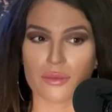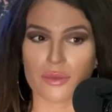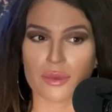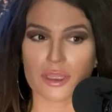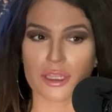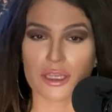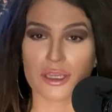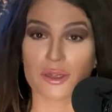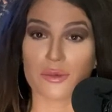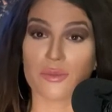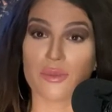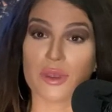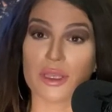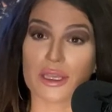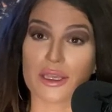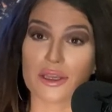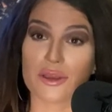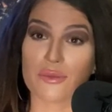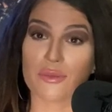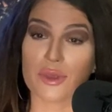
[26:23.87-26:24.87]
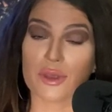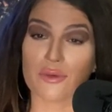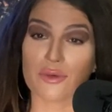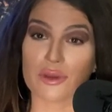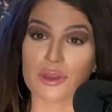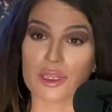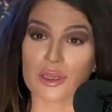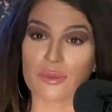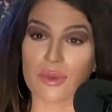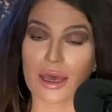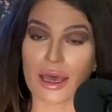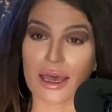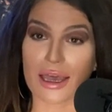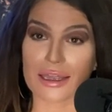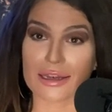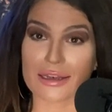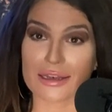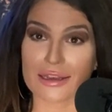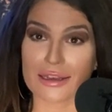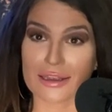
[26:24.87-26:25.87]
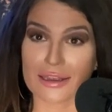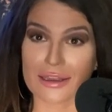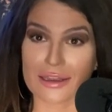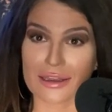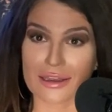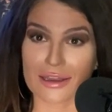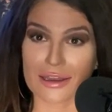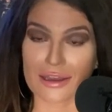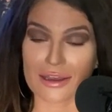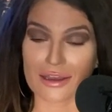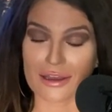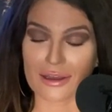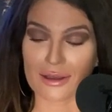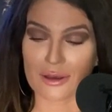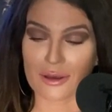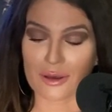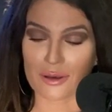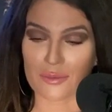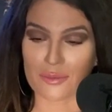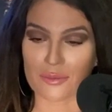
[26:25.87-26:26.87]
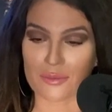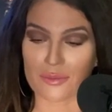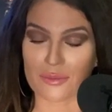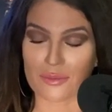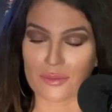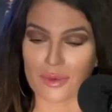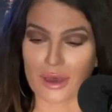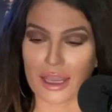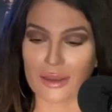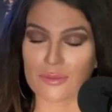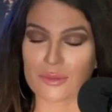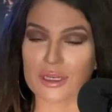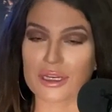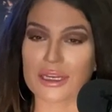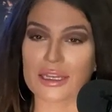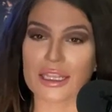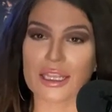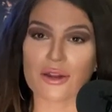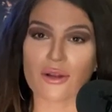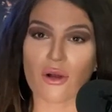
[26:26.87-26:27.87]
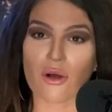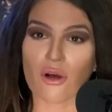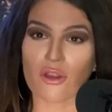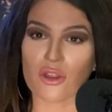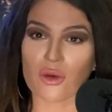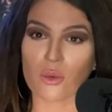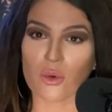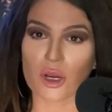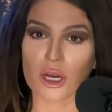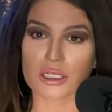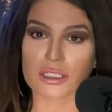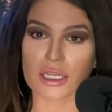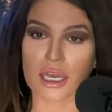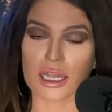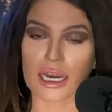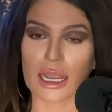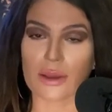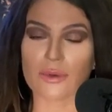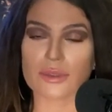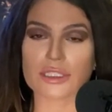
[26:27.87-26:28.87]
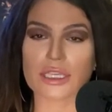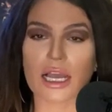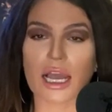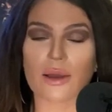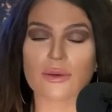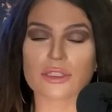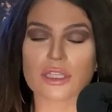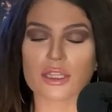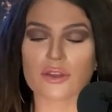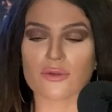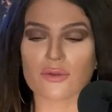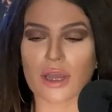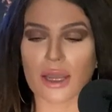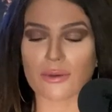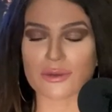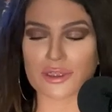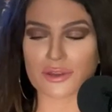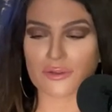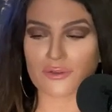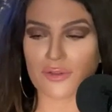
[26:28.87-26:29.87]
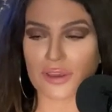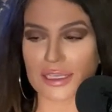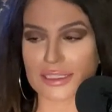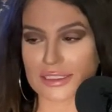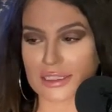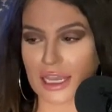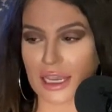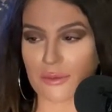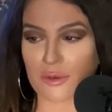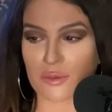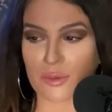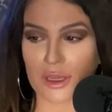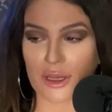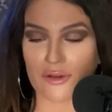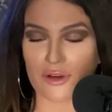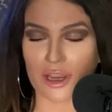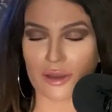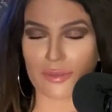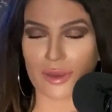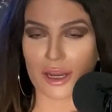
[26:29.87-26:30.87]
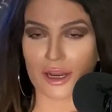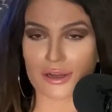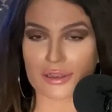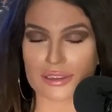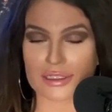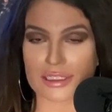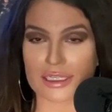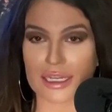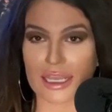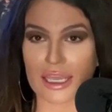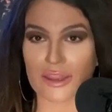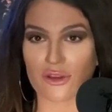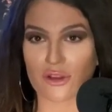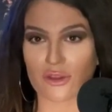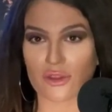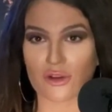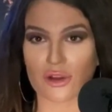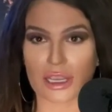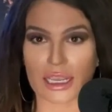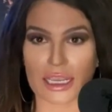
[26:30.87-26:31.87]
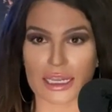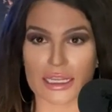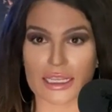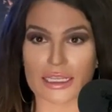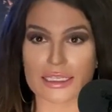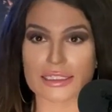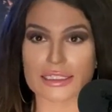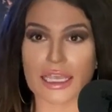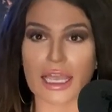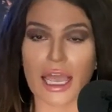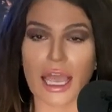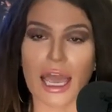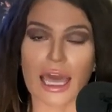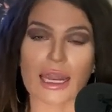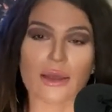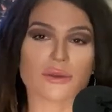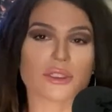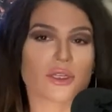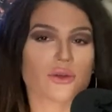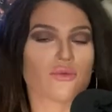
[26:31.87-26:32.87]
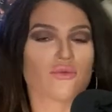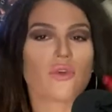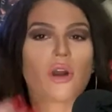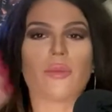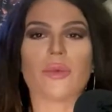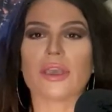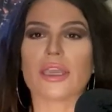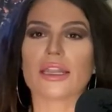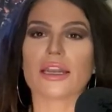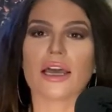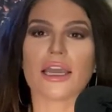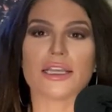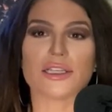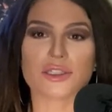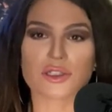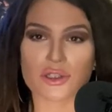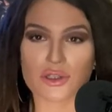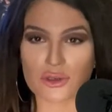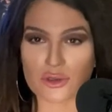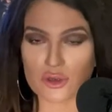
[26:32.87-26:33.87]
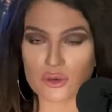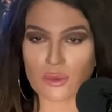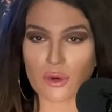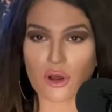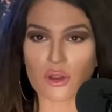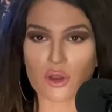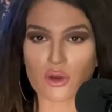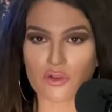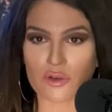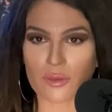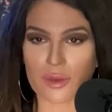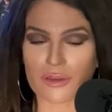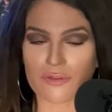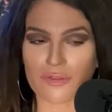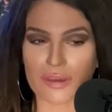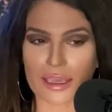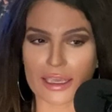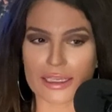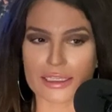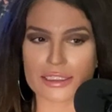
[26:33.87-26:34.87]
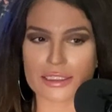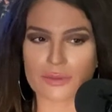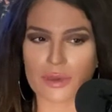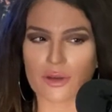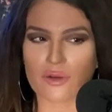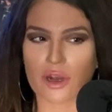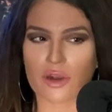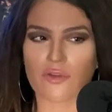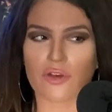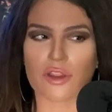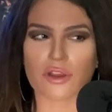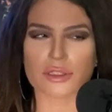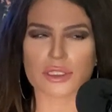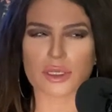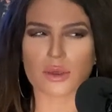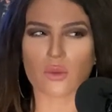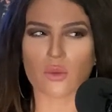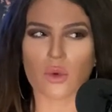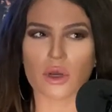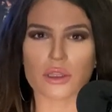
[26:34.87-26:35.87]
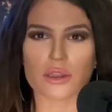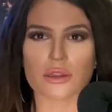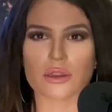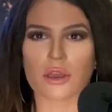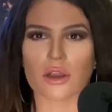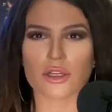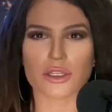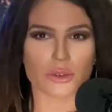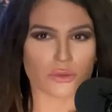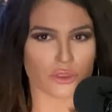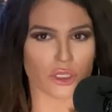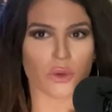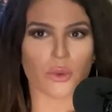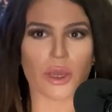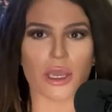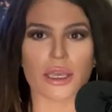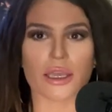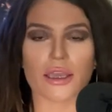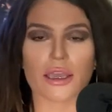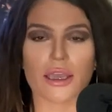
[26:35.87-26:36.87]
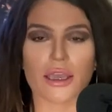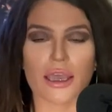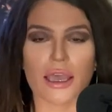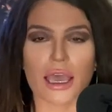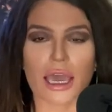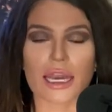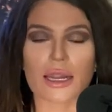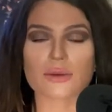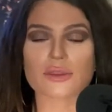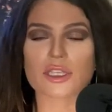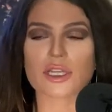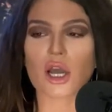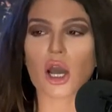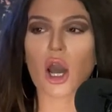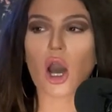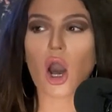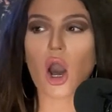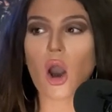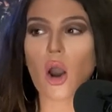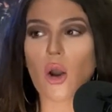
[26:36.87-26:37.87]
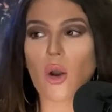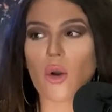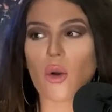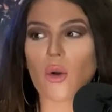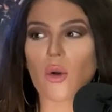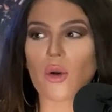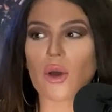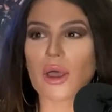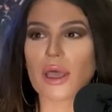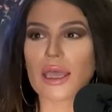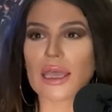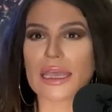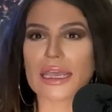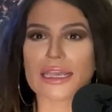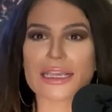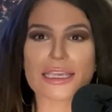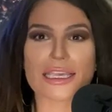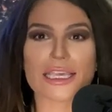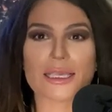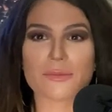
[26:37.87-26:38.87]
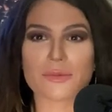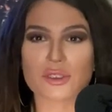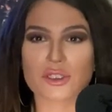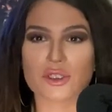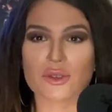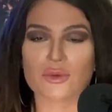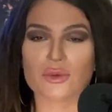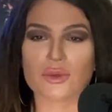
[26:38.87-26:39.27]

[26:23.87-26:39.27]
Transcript: it could be really bad. I'm gonna need all the work done. I was on FaceTime with my grandparents today. They're in their 80s, and I was like rubbing an ice cube all over my face. And my grandfather was like, "What are you doing?" And I was like, "Oh, it keeps you